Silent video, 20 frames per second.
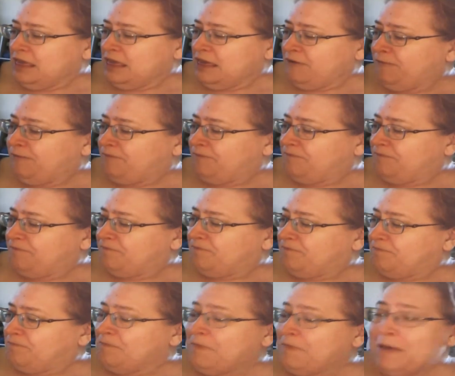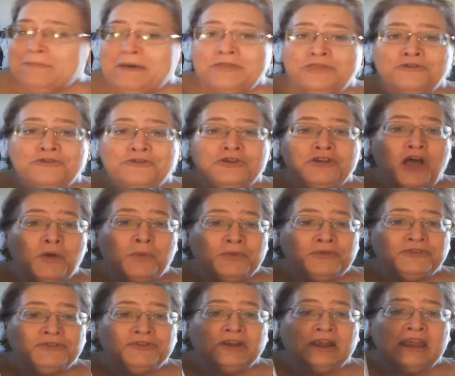If my mother-in-law
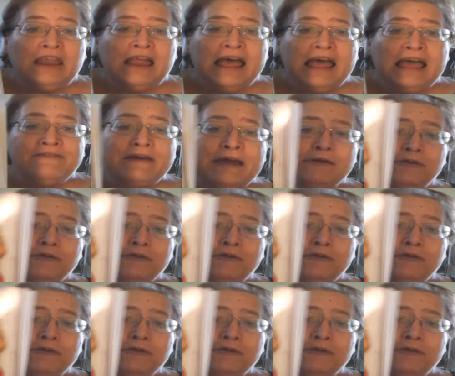was still alive,